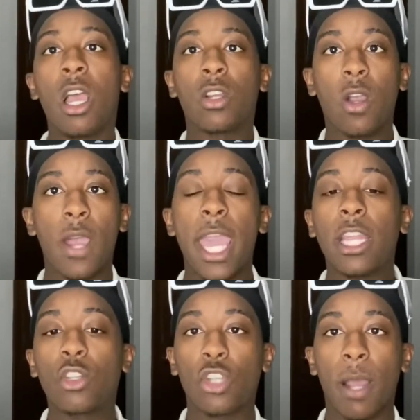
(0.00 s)
go ahead
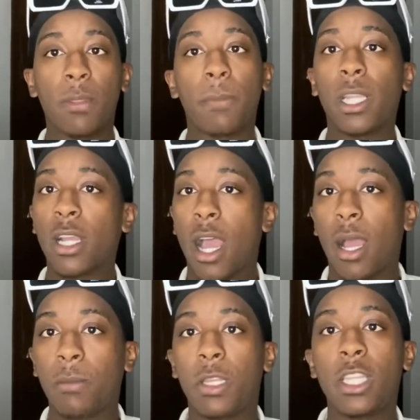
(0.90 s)
and drop them in the
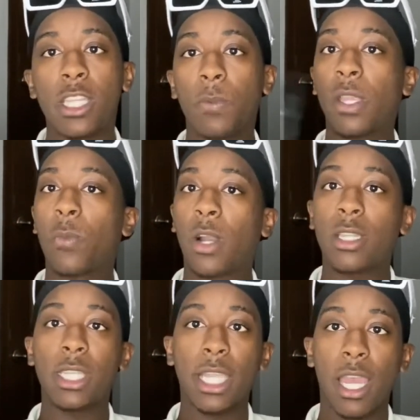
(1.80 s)
comments and we can work
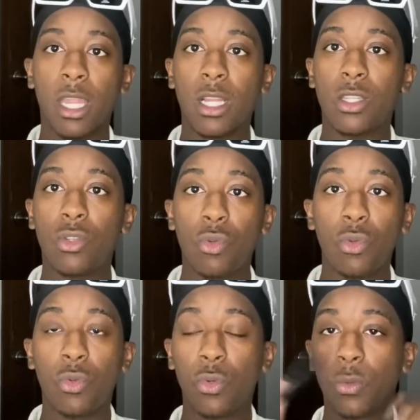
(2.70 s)
together
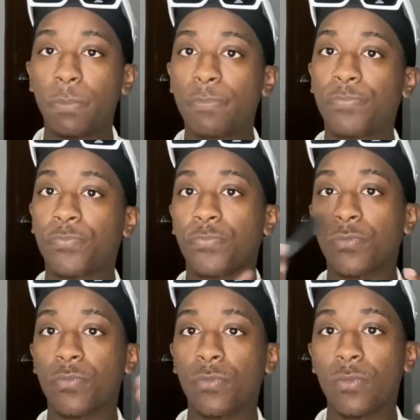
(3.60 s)
to,
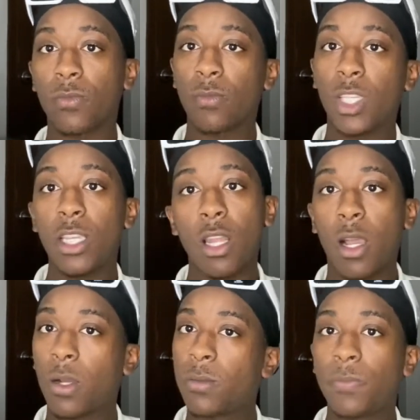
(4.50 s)
you
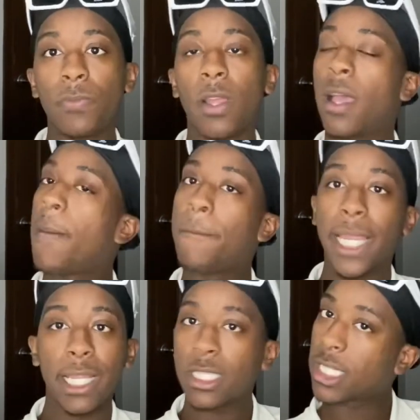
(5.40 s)
know,
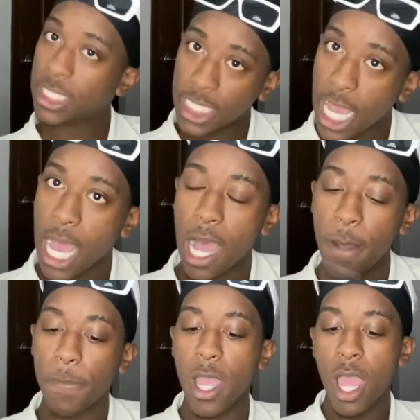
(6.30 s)
make it to the
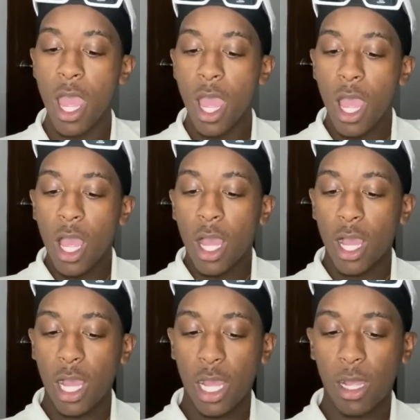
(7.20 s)
top.
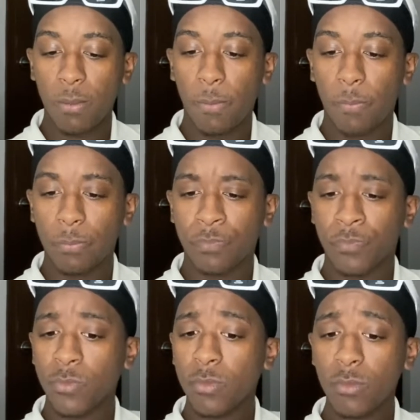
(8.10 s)

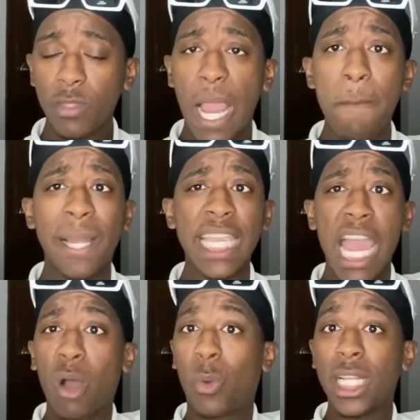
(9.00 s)
But
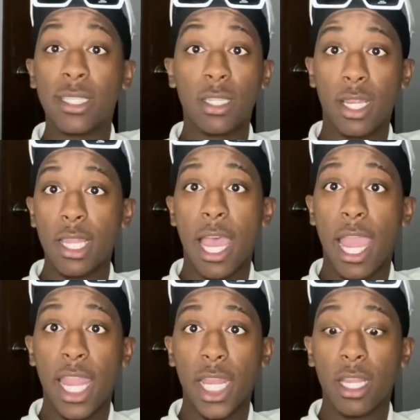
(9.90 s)
yeah, what it's looking
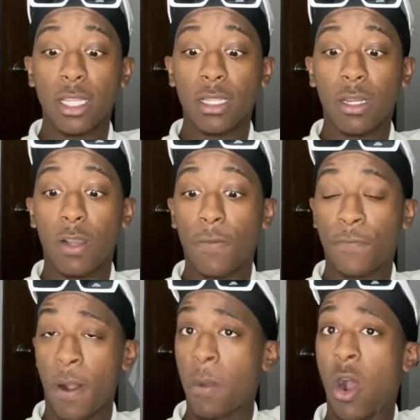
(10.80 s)
like
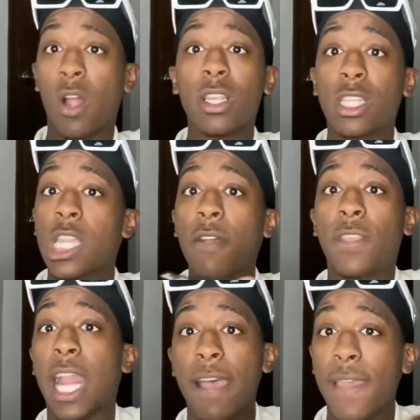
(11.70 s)
from all the stuff
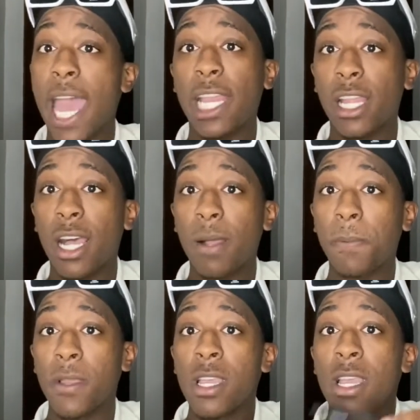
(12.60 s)
that I've added up,